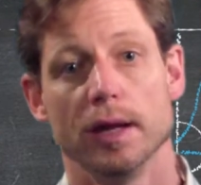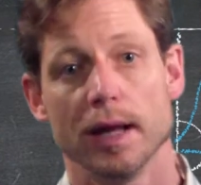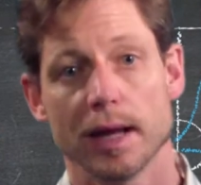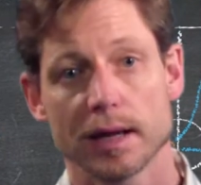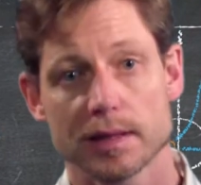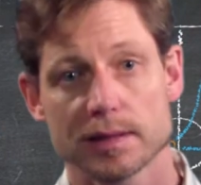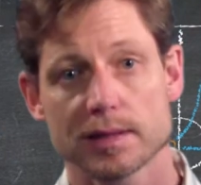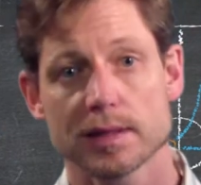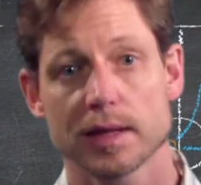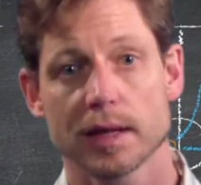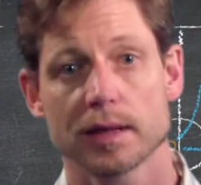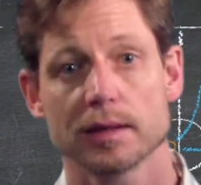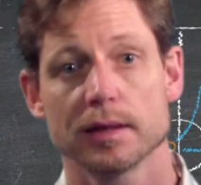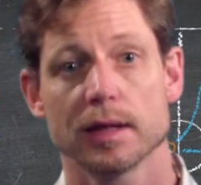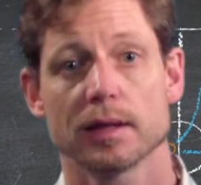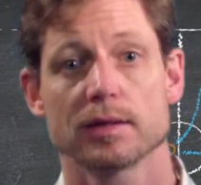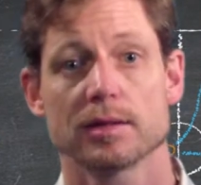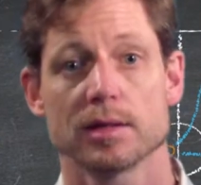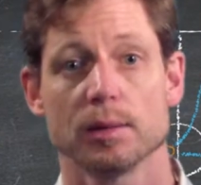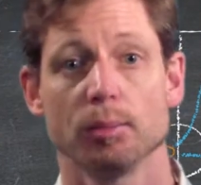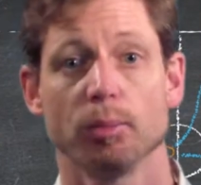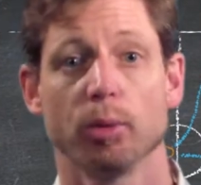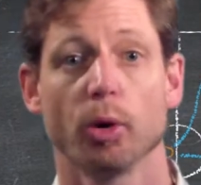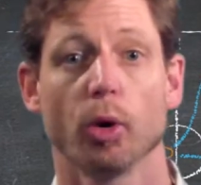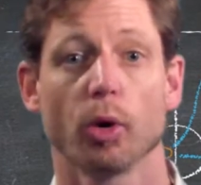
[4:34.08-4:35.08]
The next thing
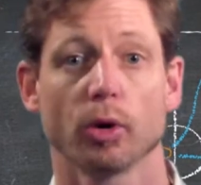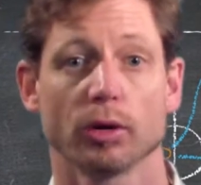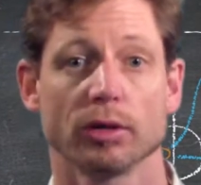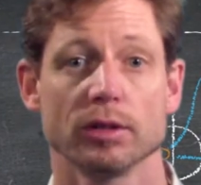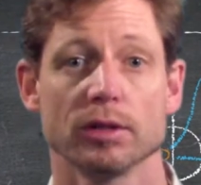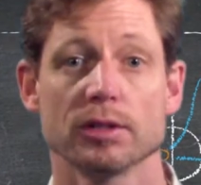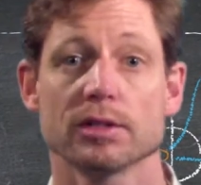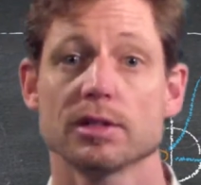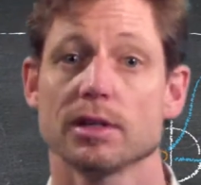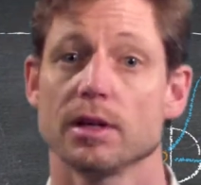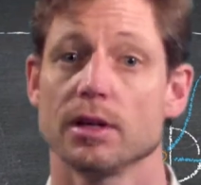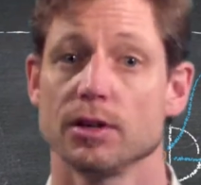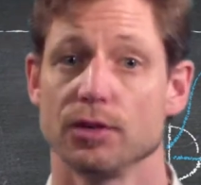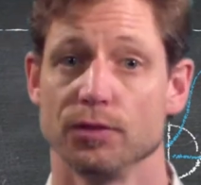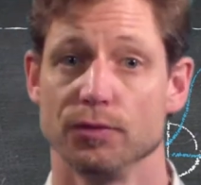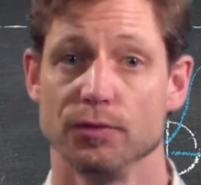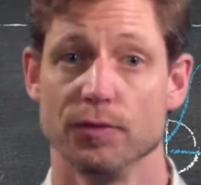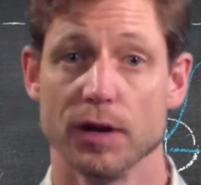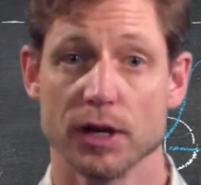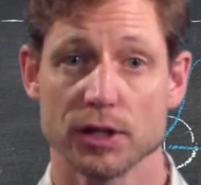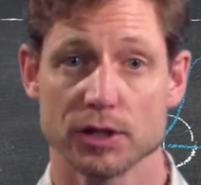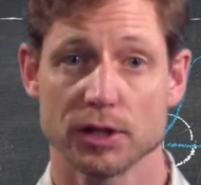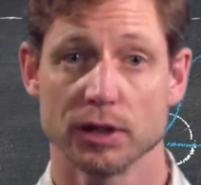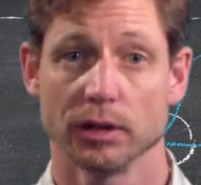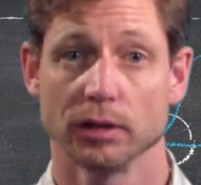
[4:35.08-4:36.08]
that's important is
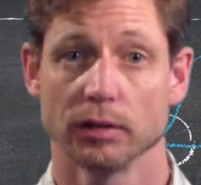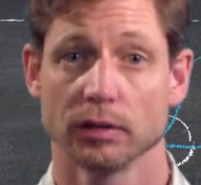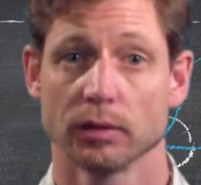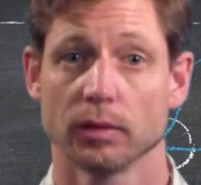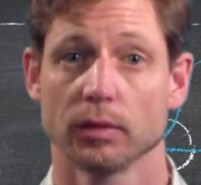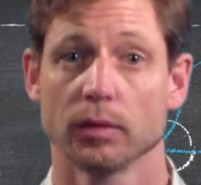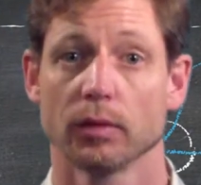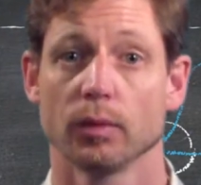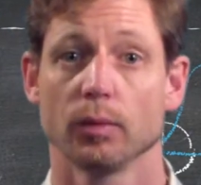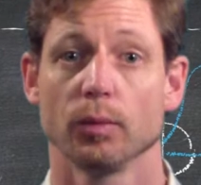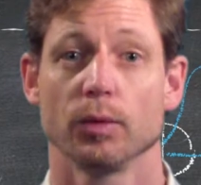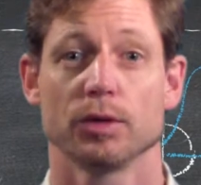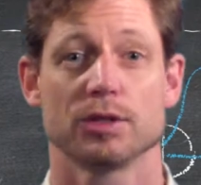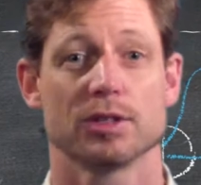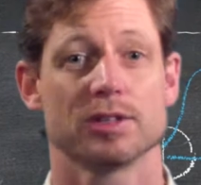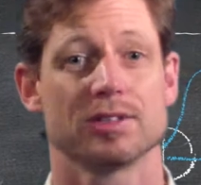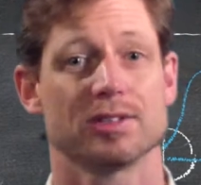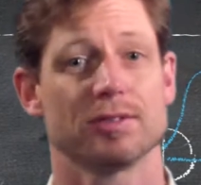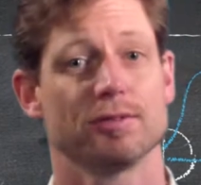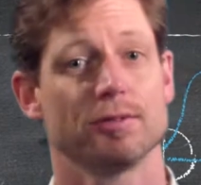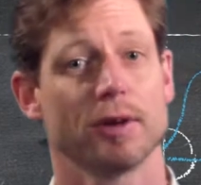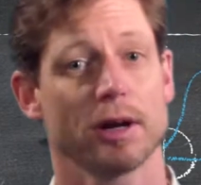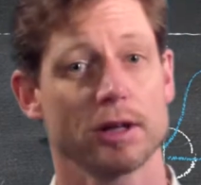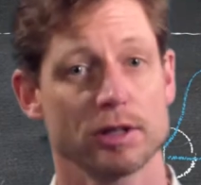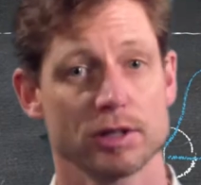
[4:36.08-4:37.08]
vision,
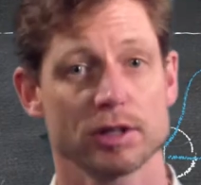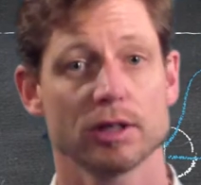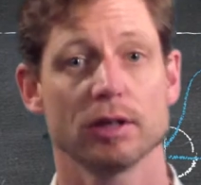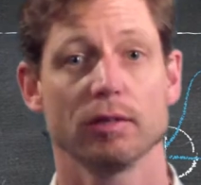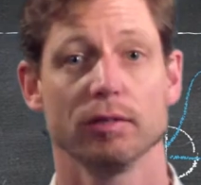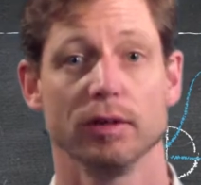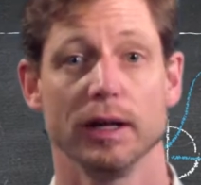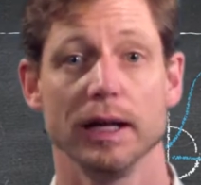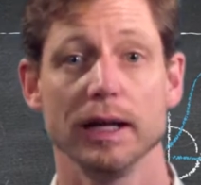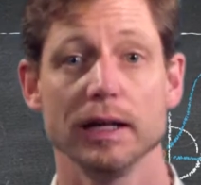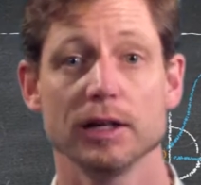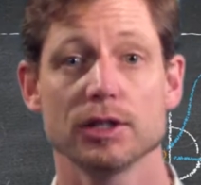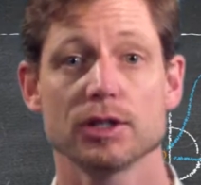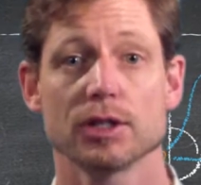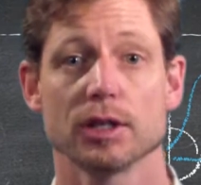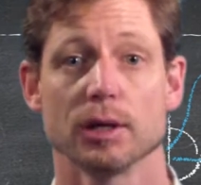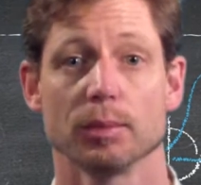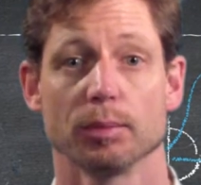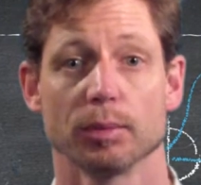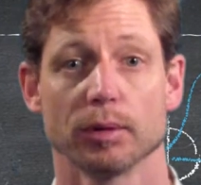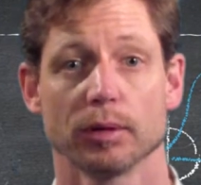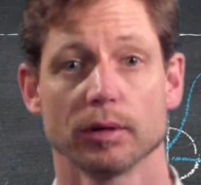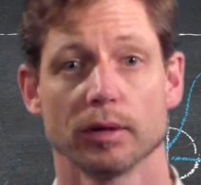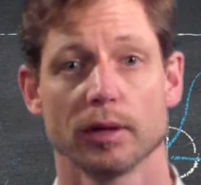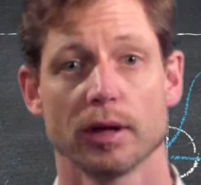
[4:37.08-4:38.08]
which is a function of
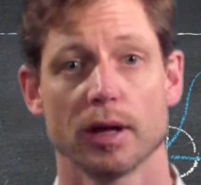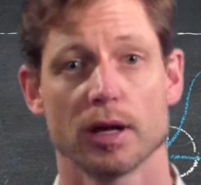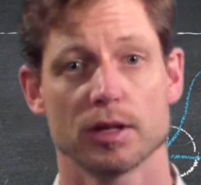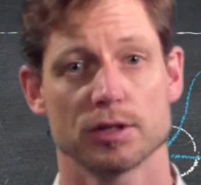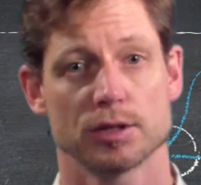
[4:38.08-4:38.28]
leadership.